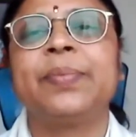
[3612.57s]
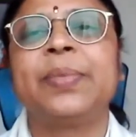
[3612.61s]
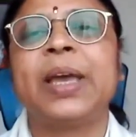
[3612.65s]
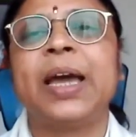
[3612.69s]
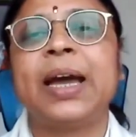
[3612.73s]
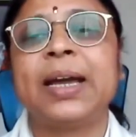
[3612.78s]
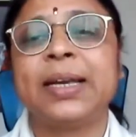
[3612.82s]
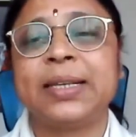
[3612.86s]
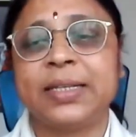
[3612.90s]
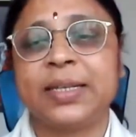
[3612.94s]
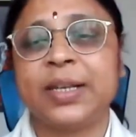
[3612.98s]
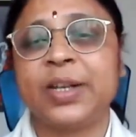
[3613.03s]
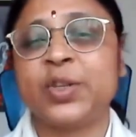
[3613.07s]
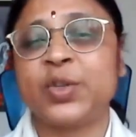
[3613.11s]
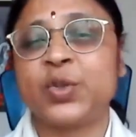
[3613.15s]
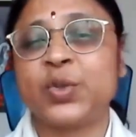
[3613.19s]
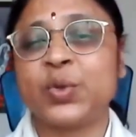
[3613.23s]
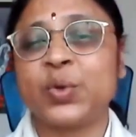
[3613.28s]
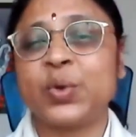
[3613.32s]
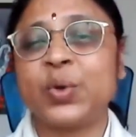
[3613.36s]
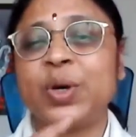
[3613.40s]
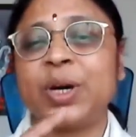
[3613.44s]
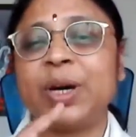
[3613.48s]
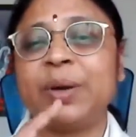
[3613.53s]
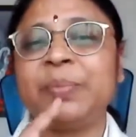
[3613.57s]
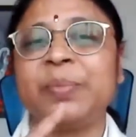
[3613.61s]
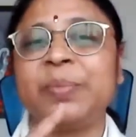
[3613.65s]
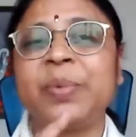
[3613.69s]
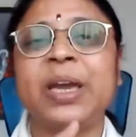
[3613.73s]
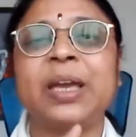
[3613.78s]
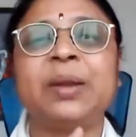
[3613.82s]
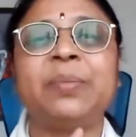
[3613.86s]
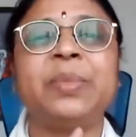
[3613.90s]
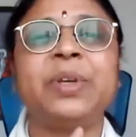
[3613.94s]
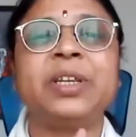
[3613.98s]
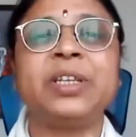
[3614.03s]
I said Soham
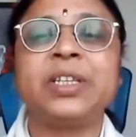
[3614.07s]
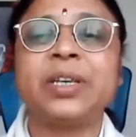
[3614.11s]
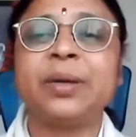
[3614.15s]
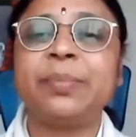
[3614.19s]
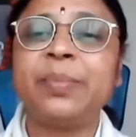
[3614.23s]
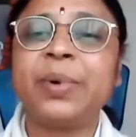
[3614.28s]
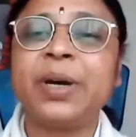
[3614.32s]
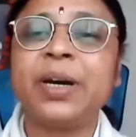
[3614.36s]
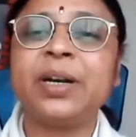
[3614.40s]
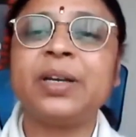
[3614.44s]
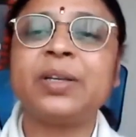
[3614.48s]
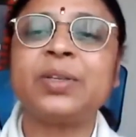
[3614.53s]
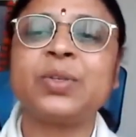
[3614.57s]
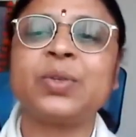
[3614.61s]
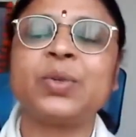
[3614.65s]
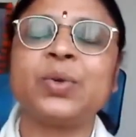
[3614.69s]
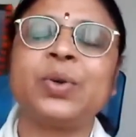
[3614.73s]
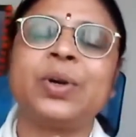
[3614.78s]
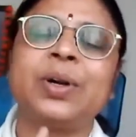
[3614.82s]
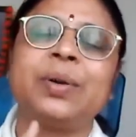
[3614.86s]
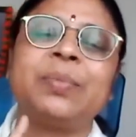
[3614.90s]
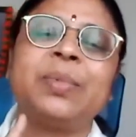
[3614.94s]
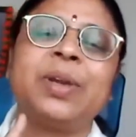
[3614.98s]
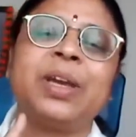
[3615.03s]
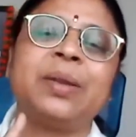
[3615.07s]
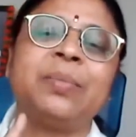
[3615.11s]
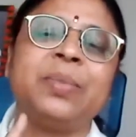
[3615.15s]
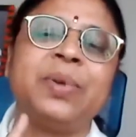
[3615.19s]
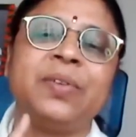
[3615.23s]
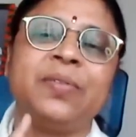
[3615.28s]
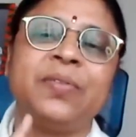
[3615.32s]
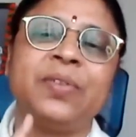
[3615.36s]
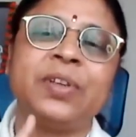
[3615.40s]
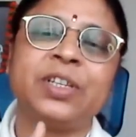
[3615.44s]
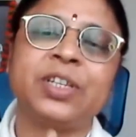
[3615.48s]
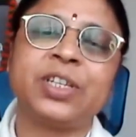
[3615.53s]
can be japa, Soham can
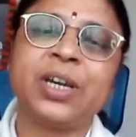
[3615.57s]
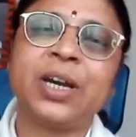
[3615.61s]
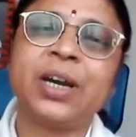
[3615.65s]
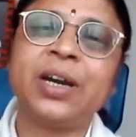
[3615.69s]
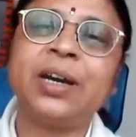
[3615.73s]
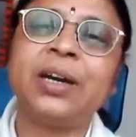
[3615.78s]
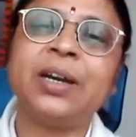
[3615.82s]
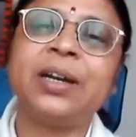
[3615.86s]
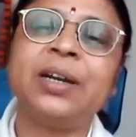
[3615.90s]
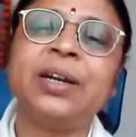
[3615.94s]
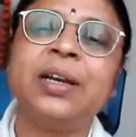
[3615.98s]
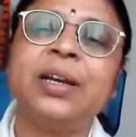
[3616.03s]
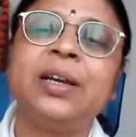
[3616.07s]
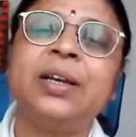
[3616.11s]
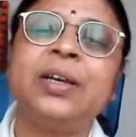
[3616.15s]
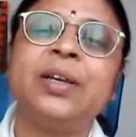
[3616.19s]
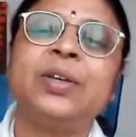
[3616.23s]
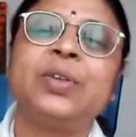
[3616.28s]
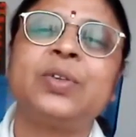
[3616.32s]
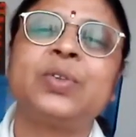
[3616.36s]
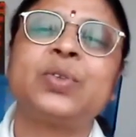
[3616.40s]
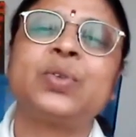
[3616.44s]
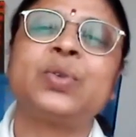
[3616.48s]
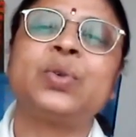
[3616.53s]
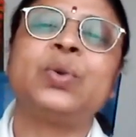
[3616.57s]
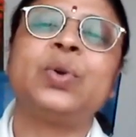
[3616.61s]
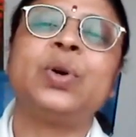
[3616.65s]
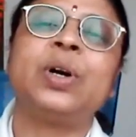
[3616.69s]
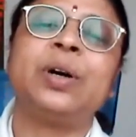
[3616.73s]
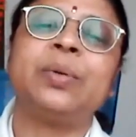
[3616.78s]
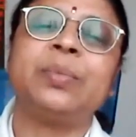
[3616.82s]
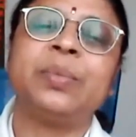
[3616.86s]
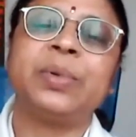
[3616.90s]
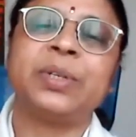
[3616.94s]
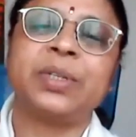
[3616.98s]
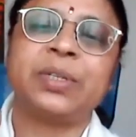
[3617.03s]
be vichar,
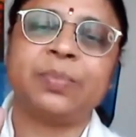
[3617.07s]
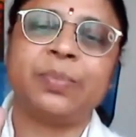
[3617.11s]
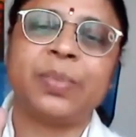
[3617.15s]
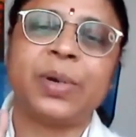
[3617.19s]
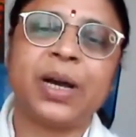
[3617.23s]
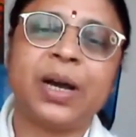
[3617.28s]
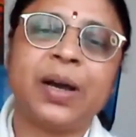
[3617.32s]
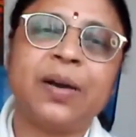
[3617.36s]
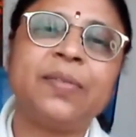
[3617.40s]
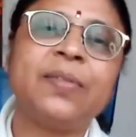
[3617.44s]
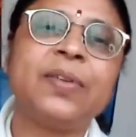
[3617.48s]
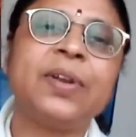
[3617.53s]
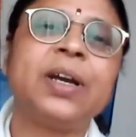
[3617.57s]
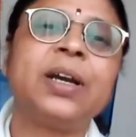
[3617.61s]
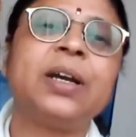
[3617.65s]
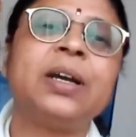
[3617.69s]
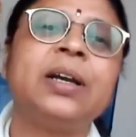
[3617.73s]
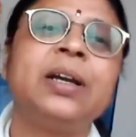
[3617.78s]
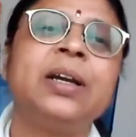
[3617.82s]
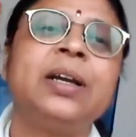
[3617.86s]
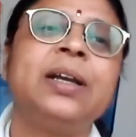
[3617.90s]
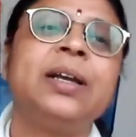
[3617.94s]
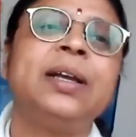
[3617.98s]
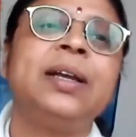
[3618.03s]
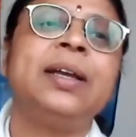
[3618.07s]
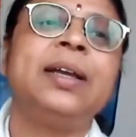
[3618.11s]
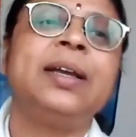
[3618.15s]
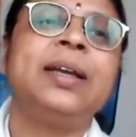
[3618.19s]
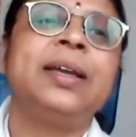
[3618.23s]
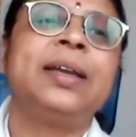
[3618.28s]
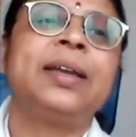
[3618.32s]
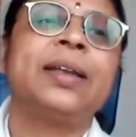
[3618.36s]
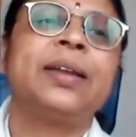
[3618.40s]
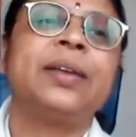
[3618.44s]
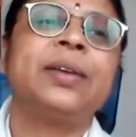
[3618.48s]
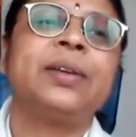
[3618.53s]
Soham is bhavna,
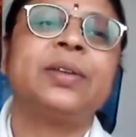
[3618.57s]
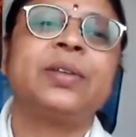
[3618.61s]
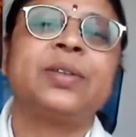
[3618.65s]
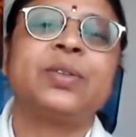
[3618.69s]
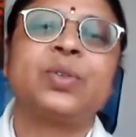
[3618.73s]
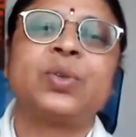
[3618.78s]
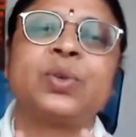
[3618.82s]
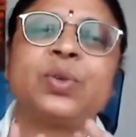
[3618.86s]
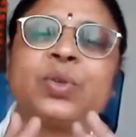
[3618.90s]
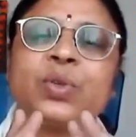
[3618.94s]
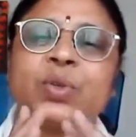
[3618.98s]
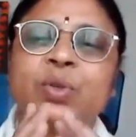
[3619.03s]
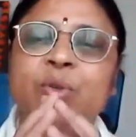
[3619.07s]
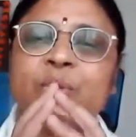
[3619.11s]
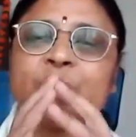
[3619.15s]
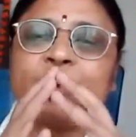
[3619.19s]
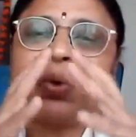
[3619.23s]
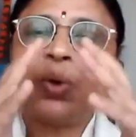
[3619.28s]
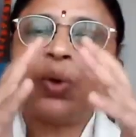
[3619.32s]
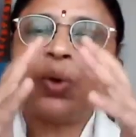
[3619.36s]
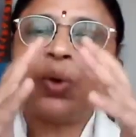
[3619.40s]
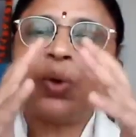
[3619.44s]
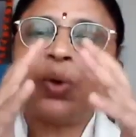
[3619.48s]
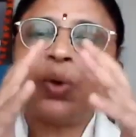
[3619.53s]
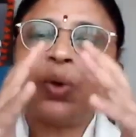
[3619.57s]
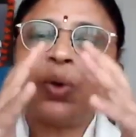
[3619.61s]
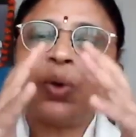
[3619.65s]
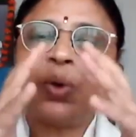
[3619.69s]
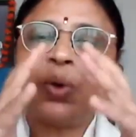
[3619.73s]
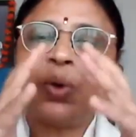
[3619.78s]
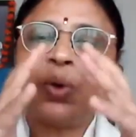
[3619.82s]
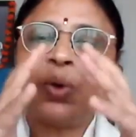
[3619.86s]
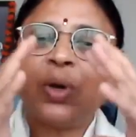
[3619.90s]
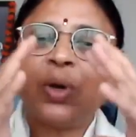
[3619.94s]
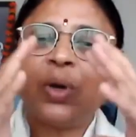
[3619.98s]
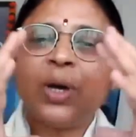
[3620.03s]
So
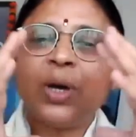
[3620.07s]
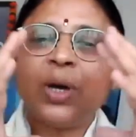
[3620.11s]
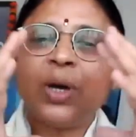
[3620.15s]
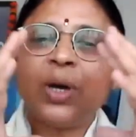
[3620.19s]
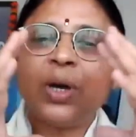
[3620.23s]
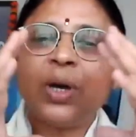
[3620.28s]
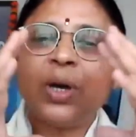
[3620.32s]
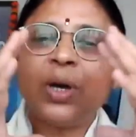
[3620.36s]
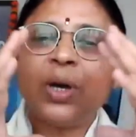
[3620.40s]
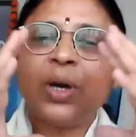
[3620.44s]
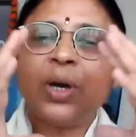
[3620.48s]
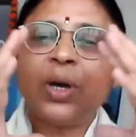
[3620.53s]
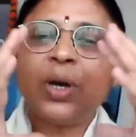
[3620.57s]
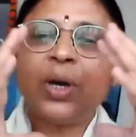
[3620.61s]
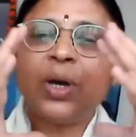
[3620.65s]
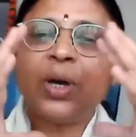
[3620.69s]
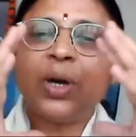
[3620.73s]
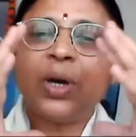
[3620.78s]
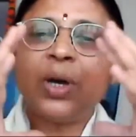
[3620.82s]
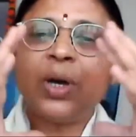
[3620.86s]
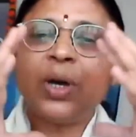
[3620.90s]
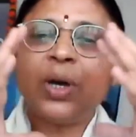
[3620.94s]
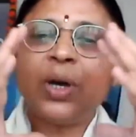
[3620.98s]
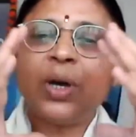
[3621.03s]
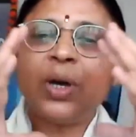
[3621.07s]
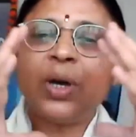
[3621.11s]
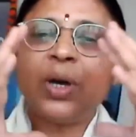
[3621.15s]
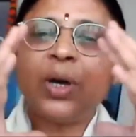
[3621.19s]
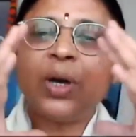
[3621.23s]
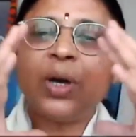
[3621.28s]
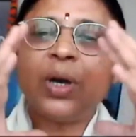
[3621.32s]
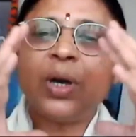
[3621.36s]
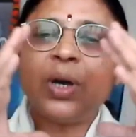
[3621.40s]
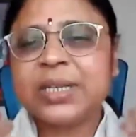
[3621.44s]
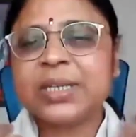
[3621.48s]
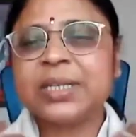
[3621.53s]
Soham is a
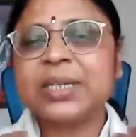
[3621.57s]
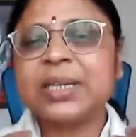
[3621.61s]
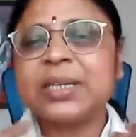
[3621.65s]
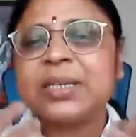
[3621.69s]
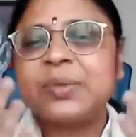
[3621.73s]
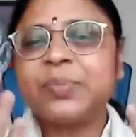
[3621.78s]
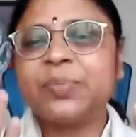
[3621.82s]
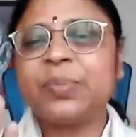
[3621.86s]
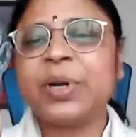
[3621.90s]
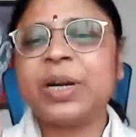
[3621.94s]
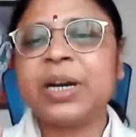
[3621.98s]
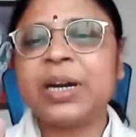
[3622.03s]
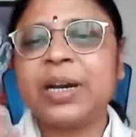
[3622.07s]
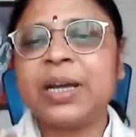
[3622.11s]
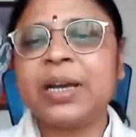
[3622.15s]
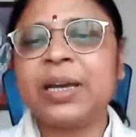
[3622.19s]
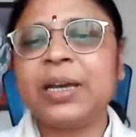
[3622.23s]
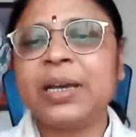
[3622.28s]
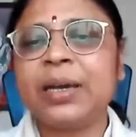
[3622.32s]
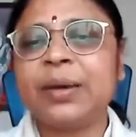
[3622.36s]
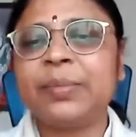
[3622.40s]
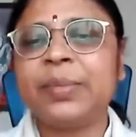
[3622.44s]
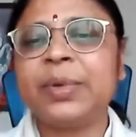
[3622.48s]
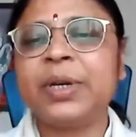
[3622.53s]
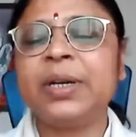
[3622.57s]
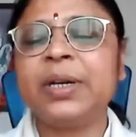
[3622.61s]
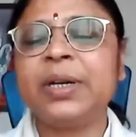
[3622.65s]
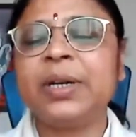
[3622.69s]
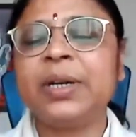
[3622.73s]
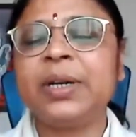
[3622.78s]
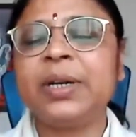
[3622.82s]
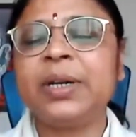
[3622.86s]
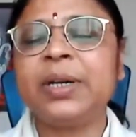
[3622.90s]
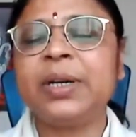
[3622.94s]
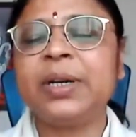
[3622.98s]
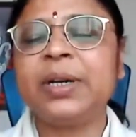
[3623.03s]
beautiful, if you do it just as
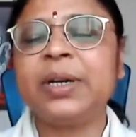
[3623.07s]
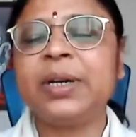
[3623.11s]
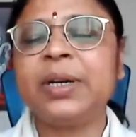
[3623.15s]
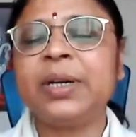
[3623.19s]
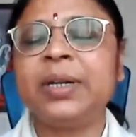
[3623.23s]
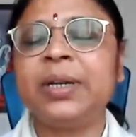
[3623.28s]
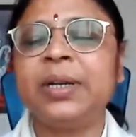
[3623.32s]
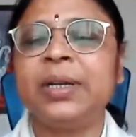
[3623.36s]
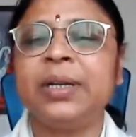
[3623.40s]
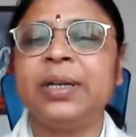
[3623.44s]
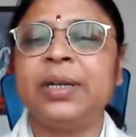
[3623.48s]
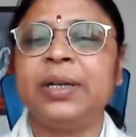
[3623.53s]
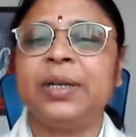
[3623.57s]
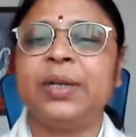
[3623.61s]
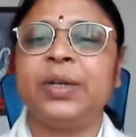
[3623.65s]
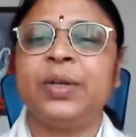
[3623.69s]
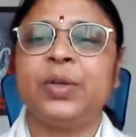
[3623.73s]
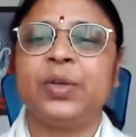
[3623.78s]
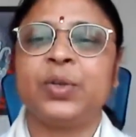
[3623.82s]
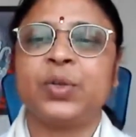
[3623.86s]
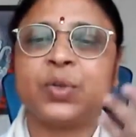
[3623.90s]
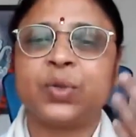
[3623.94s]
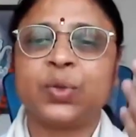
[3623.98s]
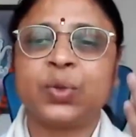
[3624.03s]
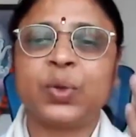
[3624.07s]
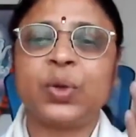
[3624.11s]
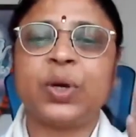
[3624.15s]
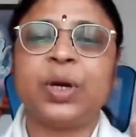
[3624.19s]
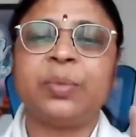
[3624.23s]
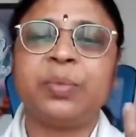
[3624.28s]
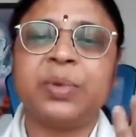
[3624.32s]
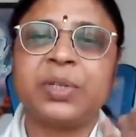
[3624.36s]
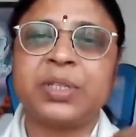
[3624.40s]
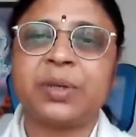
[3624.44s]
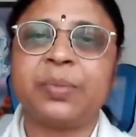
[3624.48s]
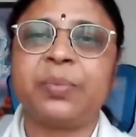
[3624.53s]
pranayama,
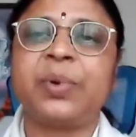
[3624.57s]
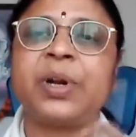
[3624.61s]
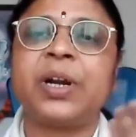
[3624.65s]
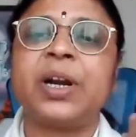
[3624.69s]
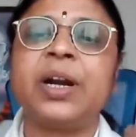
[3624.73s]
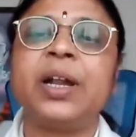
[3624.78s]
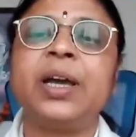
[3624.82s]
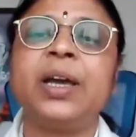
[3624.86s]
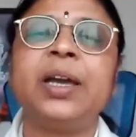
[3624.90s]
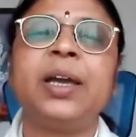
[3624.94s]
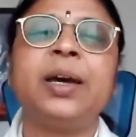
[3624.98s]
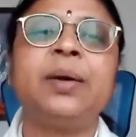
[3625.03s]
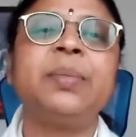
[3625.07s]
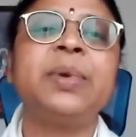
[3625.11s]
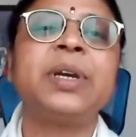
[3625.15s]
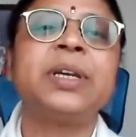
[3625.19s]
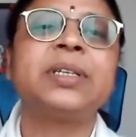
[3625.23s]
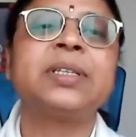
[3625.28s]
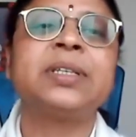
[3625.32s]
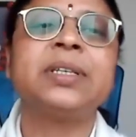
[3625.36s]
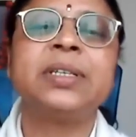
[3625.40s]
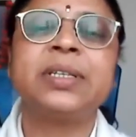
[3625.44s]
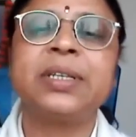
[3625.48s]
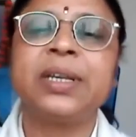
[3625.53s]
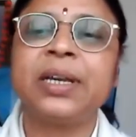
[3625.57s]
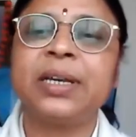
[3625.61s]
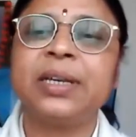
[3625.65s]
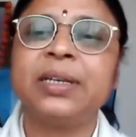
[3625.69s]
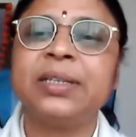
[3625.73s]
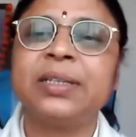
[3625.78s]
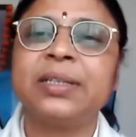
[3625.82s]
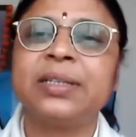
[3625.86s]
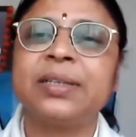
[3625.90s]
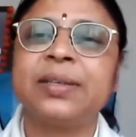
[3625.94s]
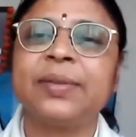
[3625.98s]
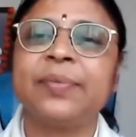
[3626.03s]
Soham is a pranayama
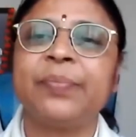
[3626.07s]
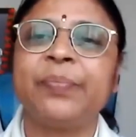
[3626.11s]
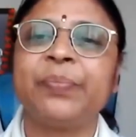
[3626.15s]
exercise,